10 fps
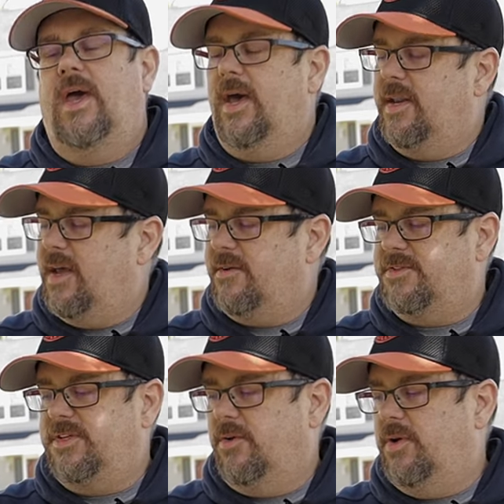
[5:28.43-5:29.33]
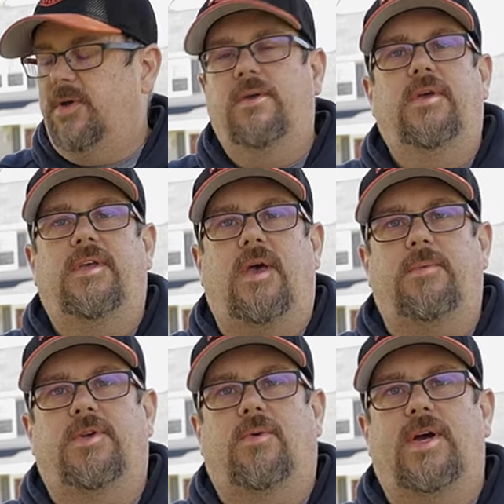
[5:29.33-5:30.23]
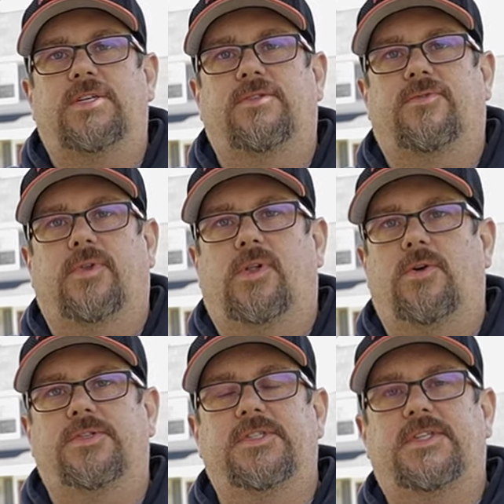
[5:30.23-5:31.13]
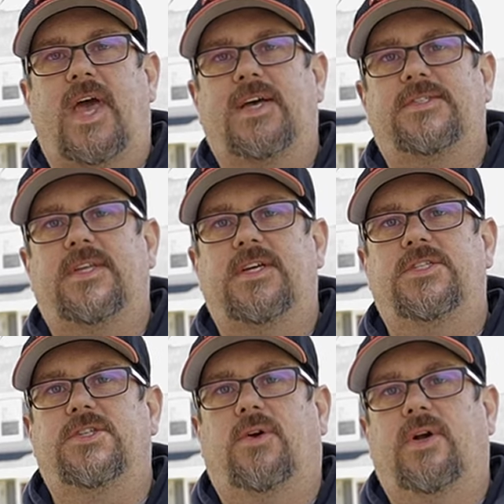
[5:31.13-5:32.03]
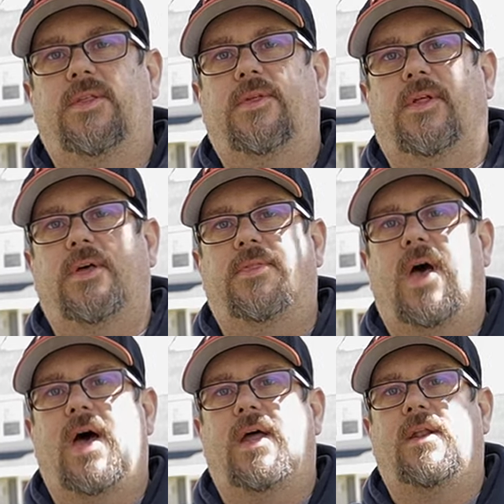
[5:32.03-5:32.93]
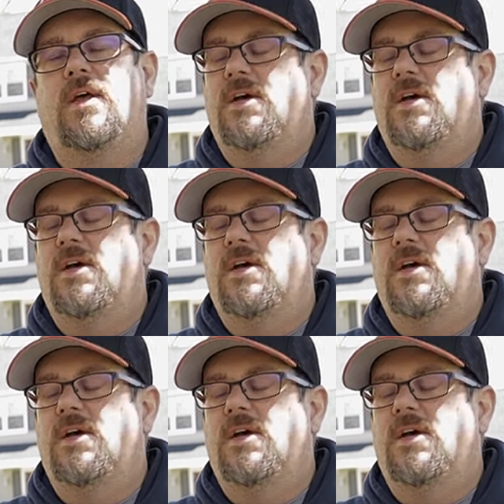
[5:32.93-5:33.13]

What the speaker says: and have Siri get me directions for the closest gas station or anything like that.